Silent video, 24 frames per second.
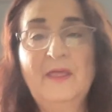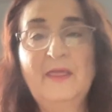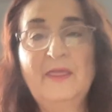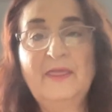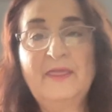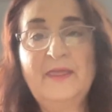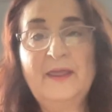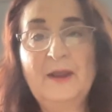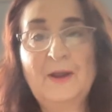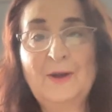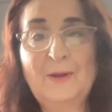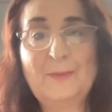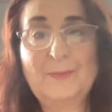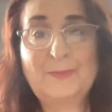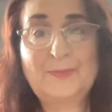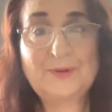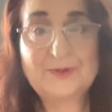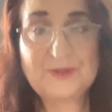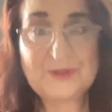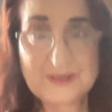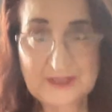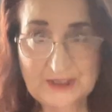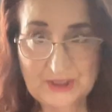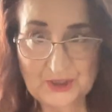their
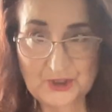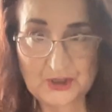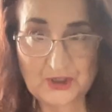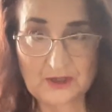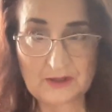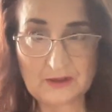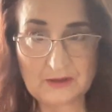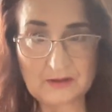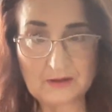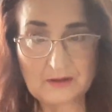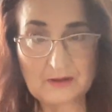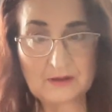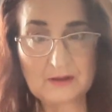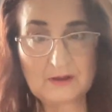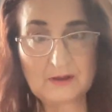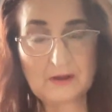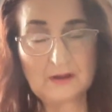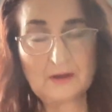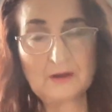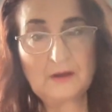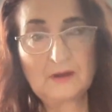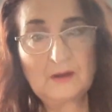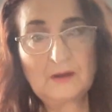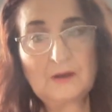position.
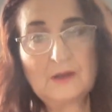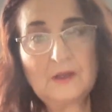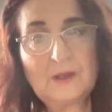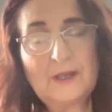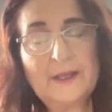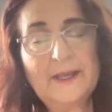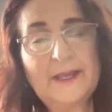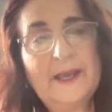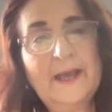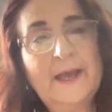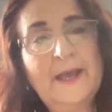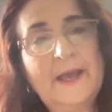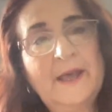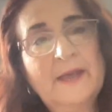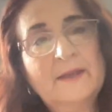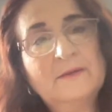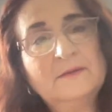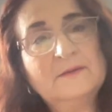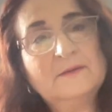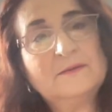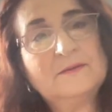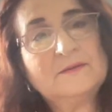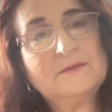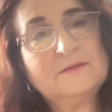
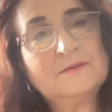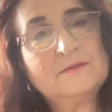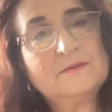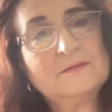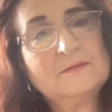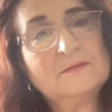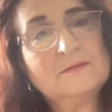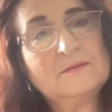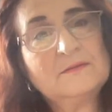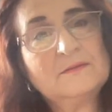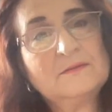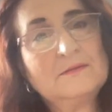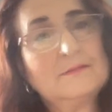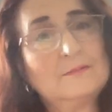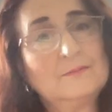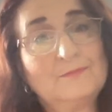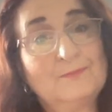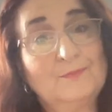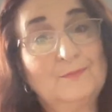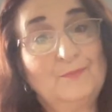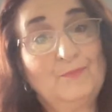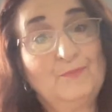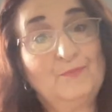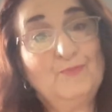And
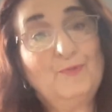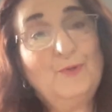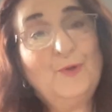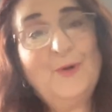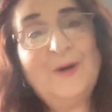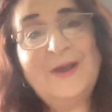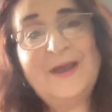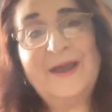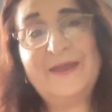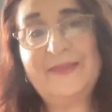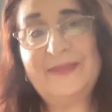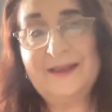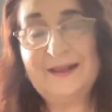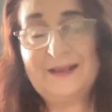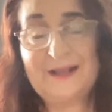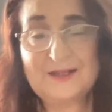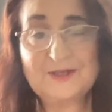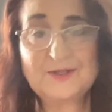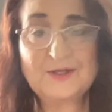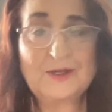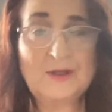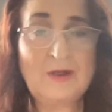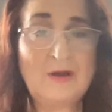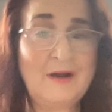boy, I think
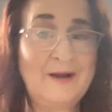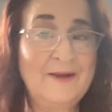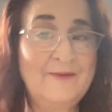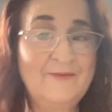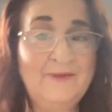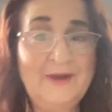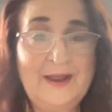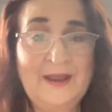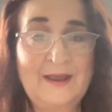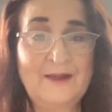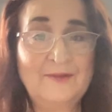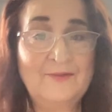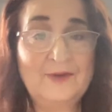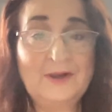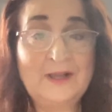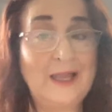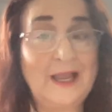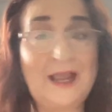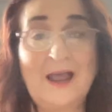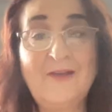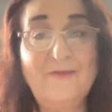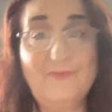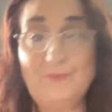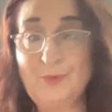that's a lot of negative.
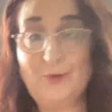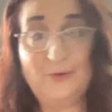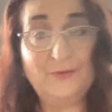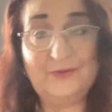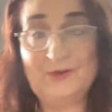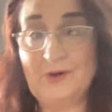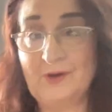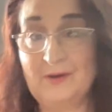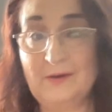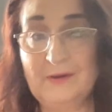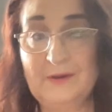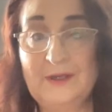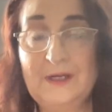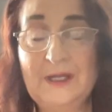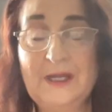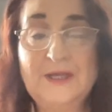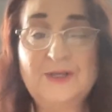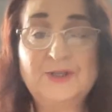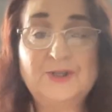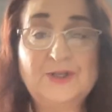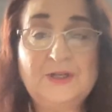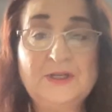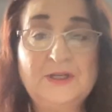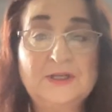Like, I've moved on, and
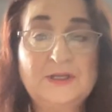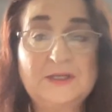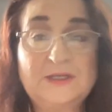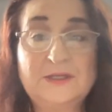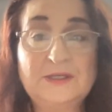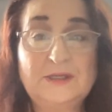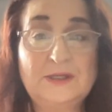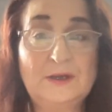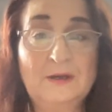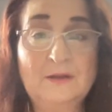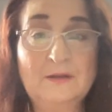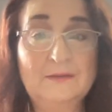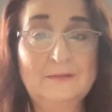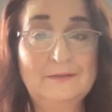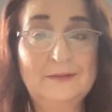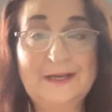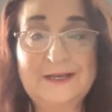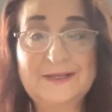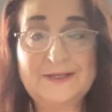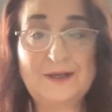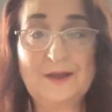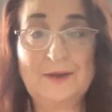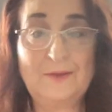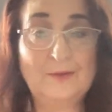she's still,
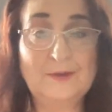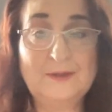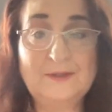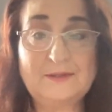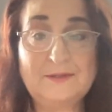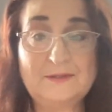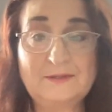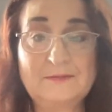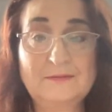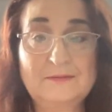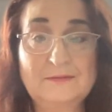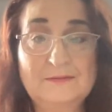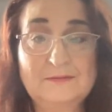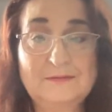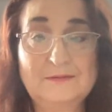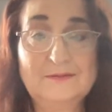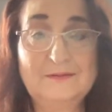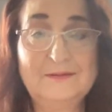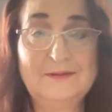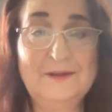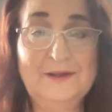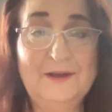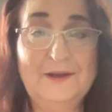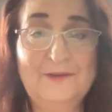as I was,
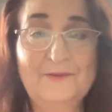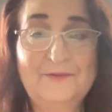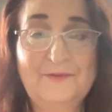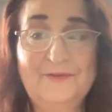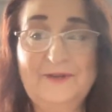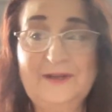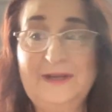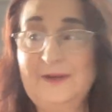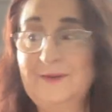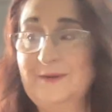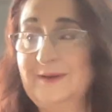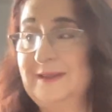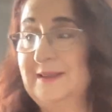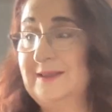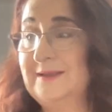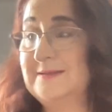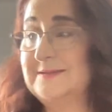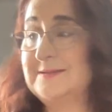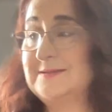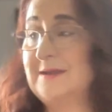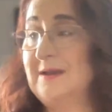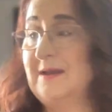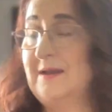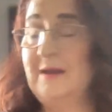videoing
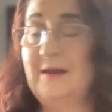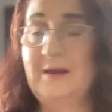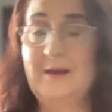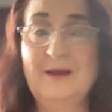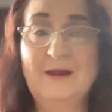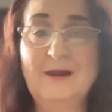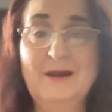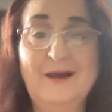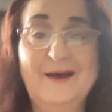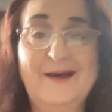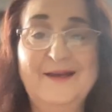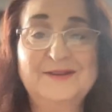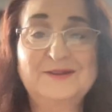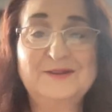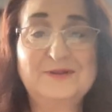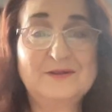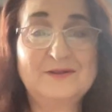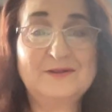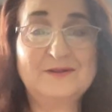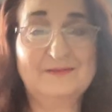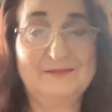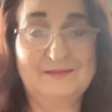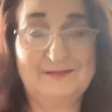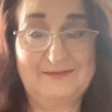this, I
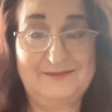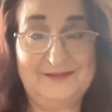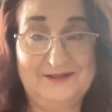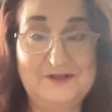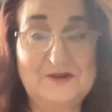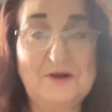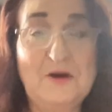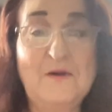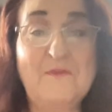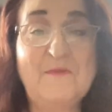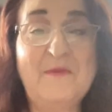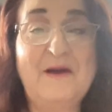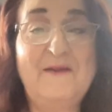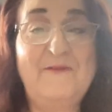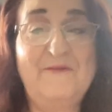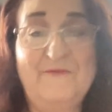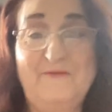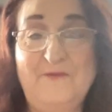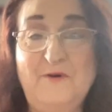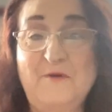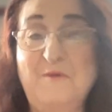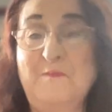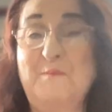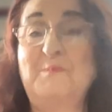saw my
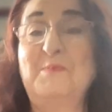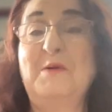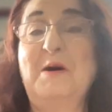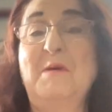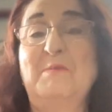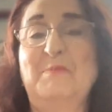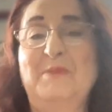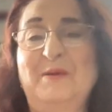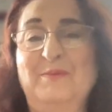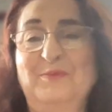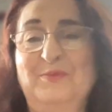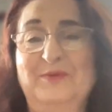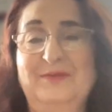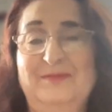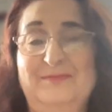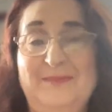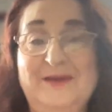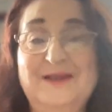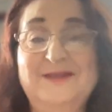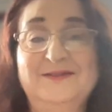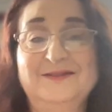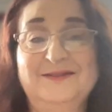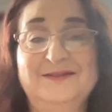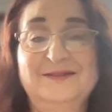phone pop up with
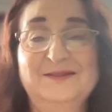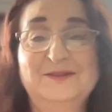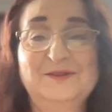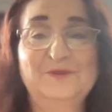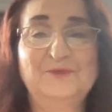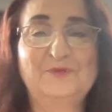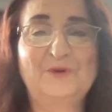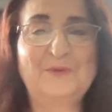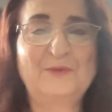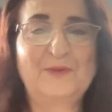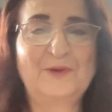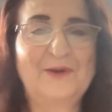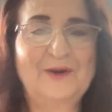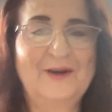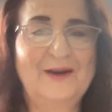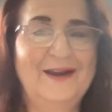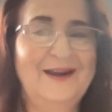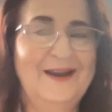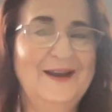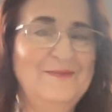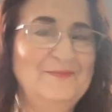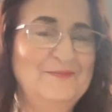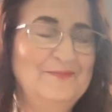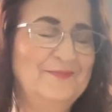messages from her,
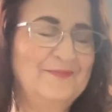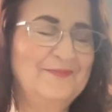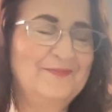and